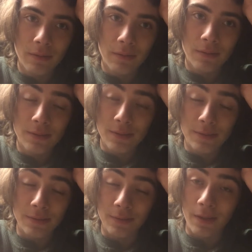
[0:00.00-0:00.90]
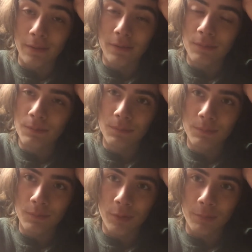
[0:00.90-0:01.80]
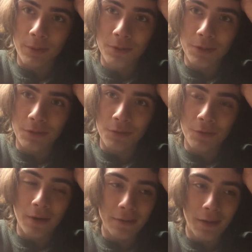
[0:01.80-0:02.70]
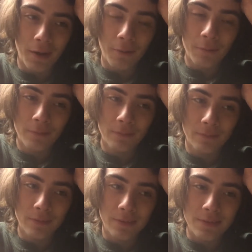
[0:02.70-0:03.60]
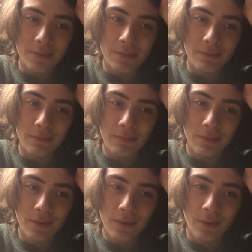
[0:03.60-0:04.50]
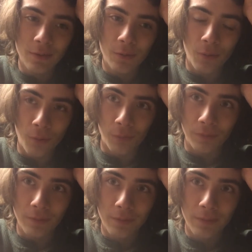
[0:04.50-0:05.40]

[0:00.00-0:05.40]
the season that we're pushing through right now is cold,